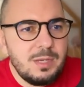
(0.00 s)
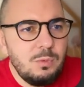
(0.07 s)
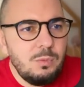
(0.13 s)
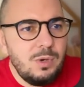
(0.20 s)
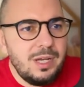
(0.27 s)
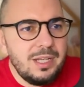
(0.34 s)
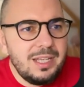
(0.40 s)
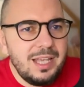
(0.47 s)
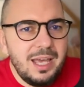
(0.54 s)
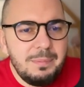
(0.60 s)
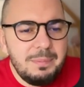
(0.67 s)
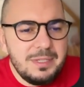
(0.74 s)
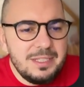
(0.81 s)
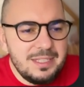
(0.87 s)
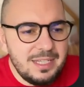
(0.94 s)
What
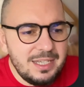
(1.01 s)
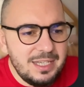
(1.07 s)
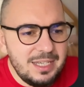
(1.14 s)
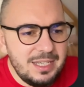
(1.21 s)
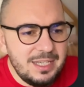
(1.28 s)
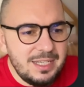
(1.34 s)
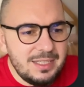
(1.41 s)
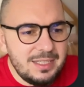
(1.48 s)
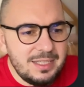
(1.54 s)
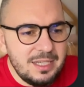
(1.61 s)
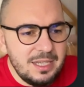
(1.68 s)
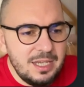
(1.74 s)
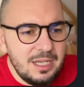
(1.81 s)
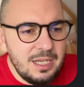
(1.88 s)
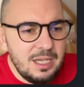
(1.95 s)
happens is
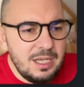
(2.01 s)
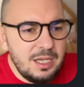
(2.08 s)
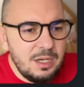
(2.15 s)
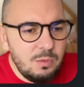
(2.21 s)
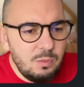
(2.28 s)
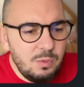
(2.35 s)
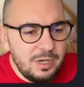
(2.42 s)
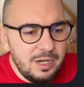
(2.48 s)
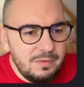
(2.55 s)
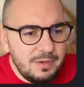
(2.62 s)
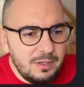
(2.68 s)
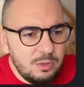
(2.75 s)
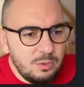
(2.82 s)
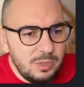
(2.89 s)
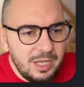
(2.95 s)

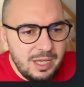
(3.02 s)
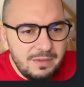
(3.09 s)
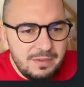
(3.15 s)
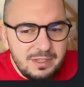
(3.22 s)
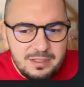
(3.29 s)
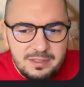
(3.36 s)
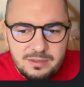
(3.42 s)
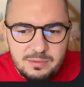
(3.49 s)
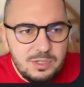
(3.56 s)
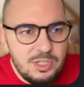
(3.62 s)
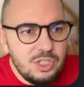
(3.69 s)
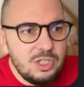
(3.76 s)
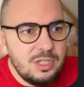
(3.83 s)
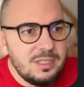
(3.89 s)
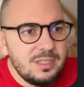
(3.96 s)
whenever, do we have any
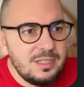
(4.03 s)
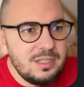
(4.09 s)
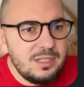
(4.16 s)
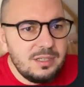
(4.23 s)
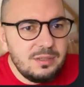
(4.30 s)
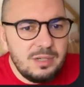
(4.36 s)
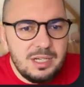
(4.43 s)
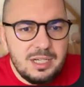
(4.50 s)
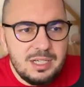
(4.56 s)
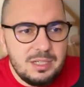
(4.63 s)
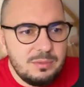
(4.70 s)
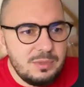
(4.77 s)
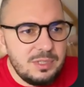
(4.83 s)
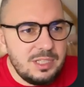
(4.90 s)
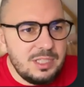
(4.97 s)
screenshots here?
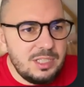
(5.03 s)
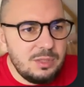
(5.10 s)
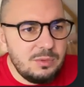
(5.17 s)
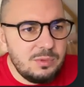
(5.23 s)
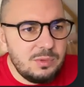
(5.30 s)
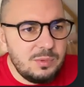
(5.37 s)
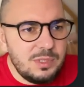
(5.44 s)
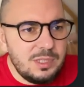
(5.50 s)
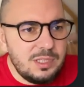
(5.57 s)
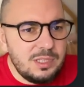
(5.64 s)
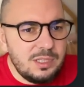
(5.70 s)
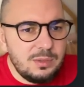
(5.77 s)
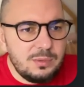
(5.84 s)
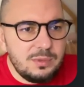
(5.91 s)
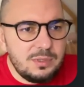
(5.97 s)
Oh, we
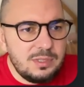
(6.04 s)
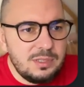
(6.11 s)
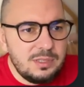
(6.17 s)
don't.